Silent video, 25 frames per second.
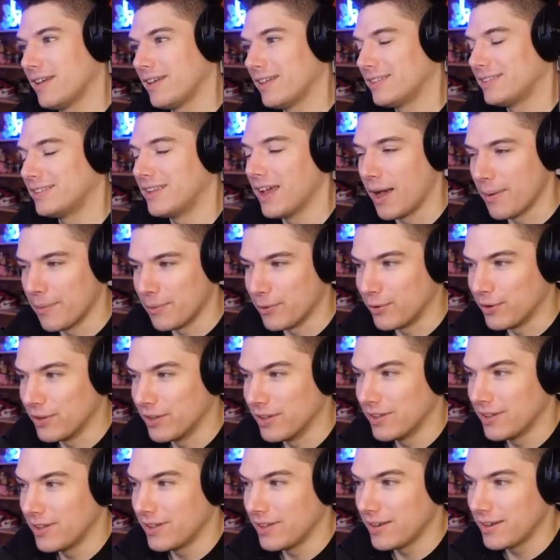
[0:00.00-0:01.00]
Double.
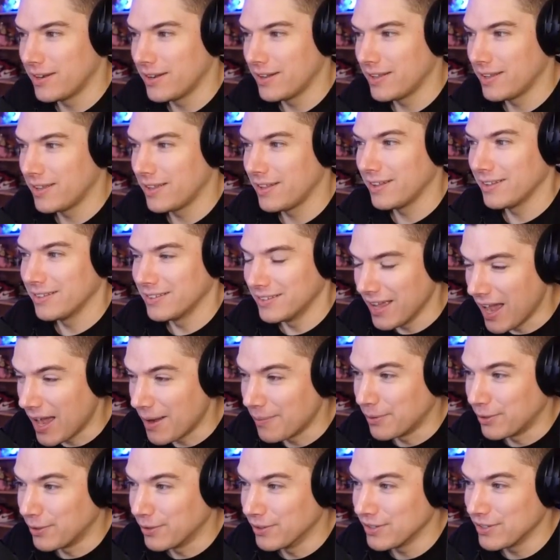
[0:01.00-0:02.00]

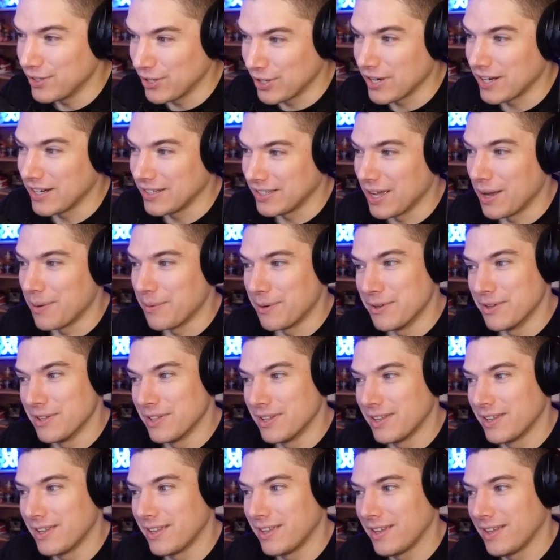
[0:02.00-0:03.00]
Double. You're gonna double.
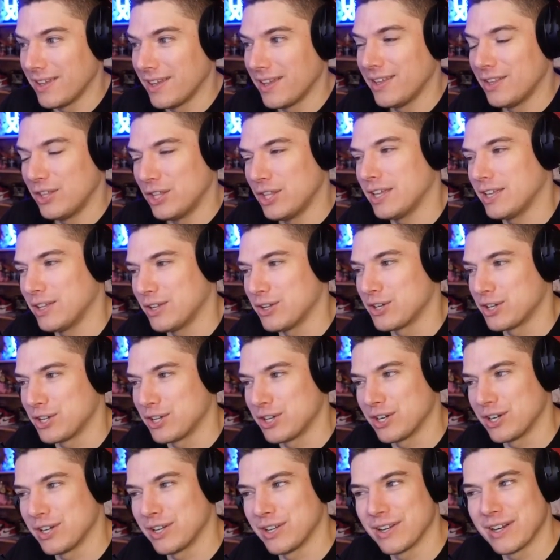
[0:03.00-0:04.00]
You're
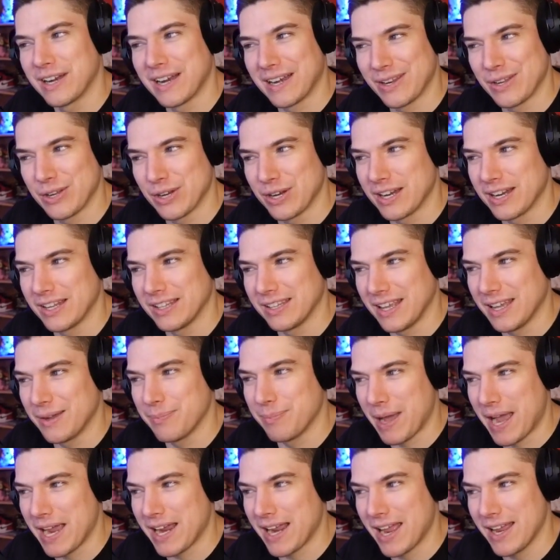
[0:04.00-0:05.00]
you're you're you're gonna yeah.
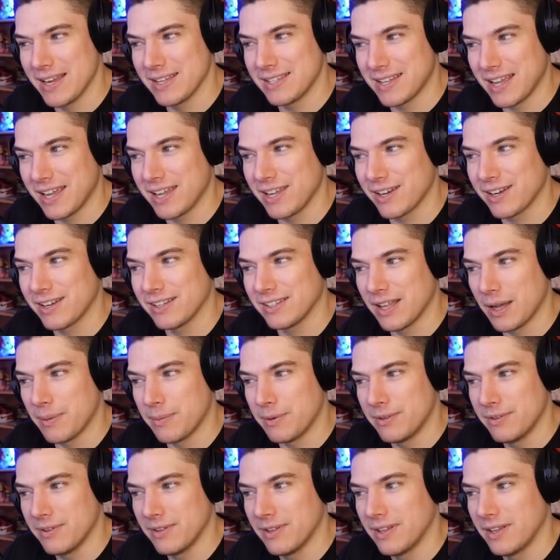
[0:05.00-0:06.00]
Bye guys. Yeah, you're gonna double.